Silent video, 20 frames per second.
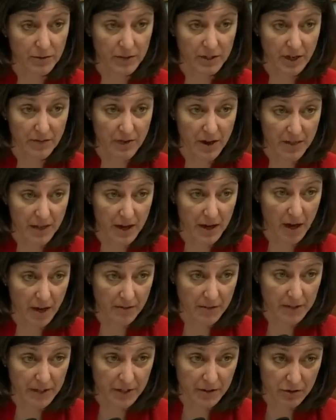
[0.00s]
and I've had that
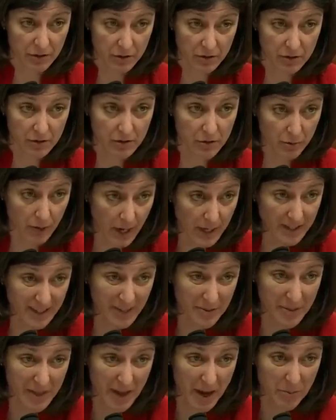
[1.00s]
conversation directly
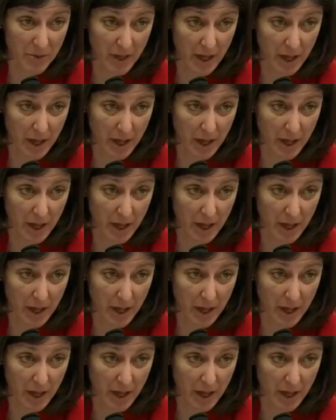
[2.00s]
with Admiral